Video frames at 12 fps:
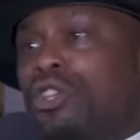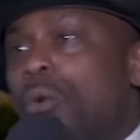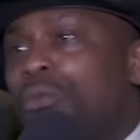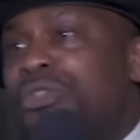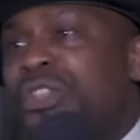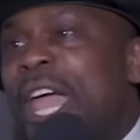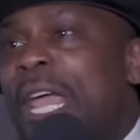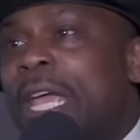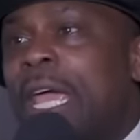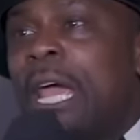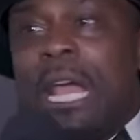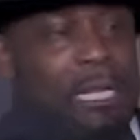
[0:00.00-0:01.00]
Don't
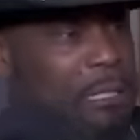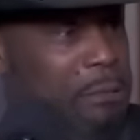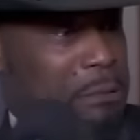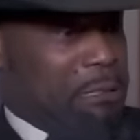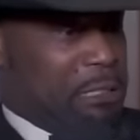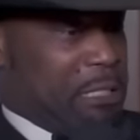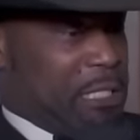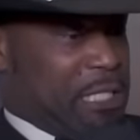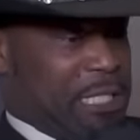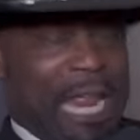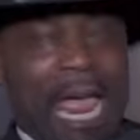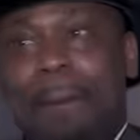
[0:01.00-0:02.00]
think
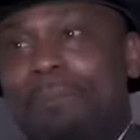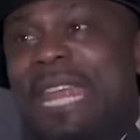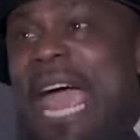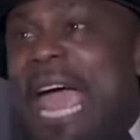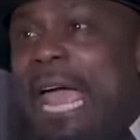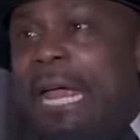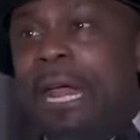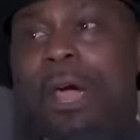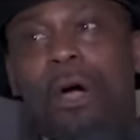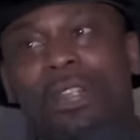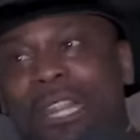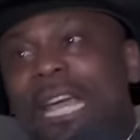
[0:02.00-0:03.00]
stepdad
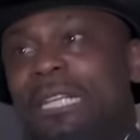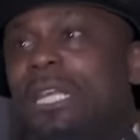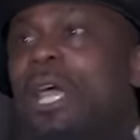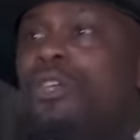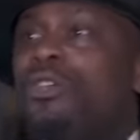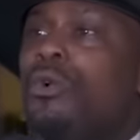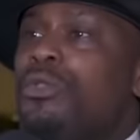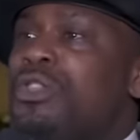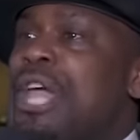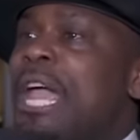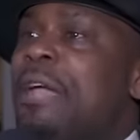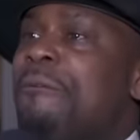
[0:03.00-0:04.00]
or this. You
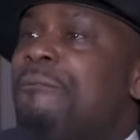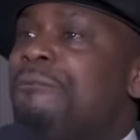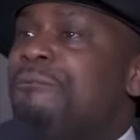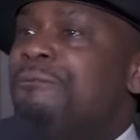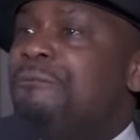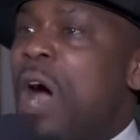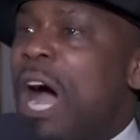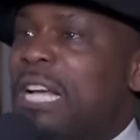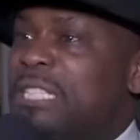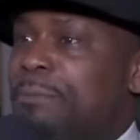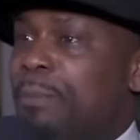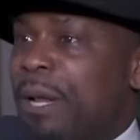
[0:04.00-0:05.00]
think
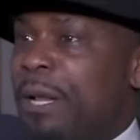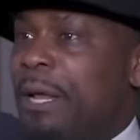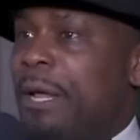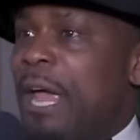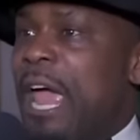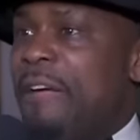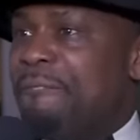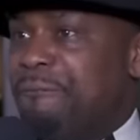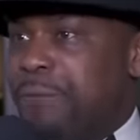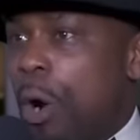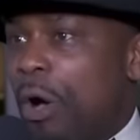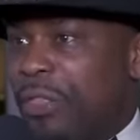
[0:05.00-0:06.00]
husband and
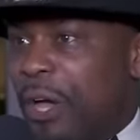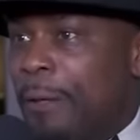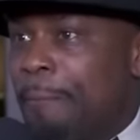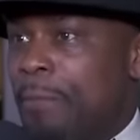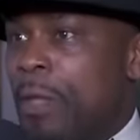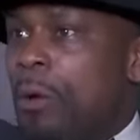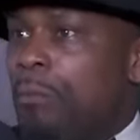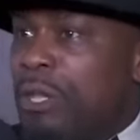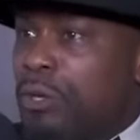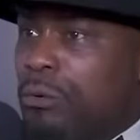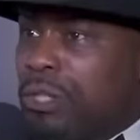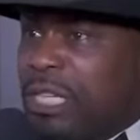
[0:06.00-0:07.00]
father.
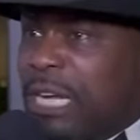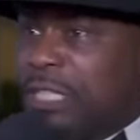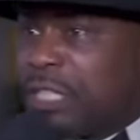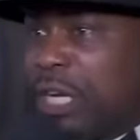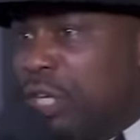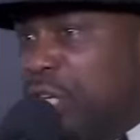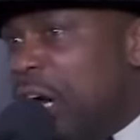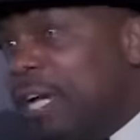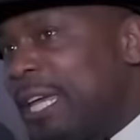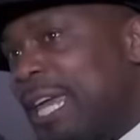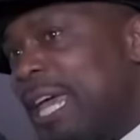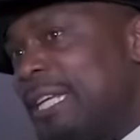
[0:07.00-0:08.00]
When you teach the
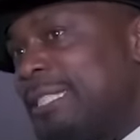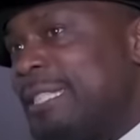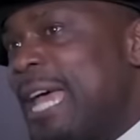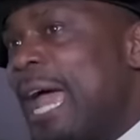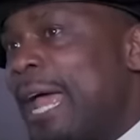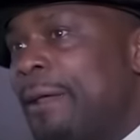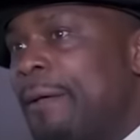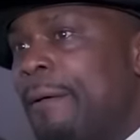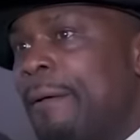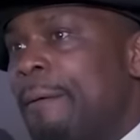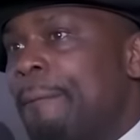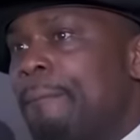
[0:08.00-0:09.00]
young kids that,
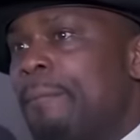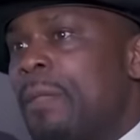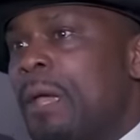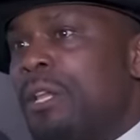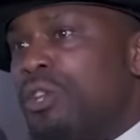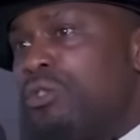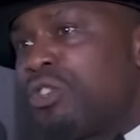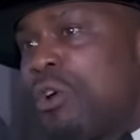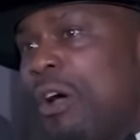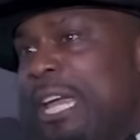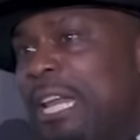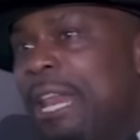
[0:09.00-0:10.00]
you
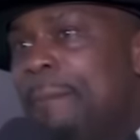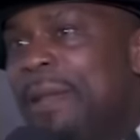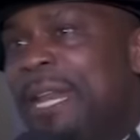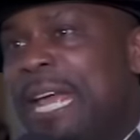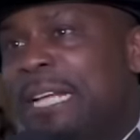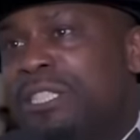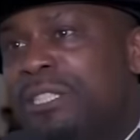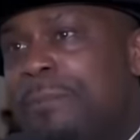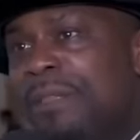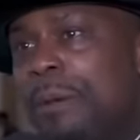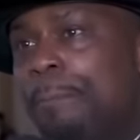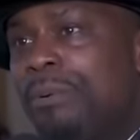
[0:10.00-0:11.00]
start eliminating
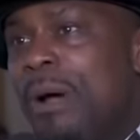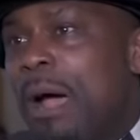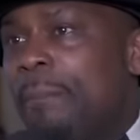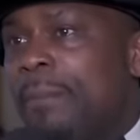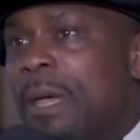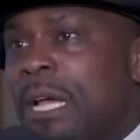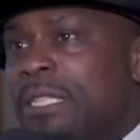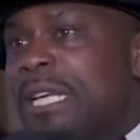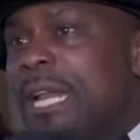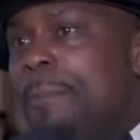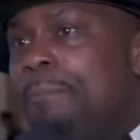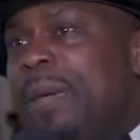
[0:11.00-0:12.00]
some of the problem.
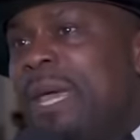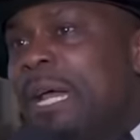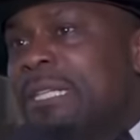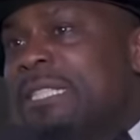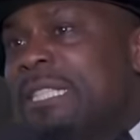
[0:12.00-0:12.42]
See, they beat us.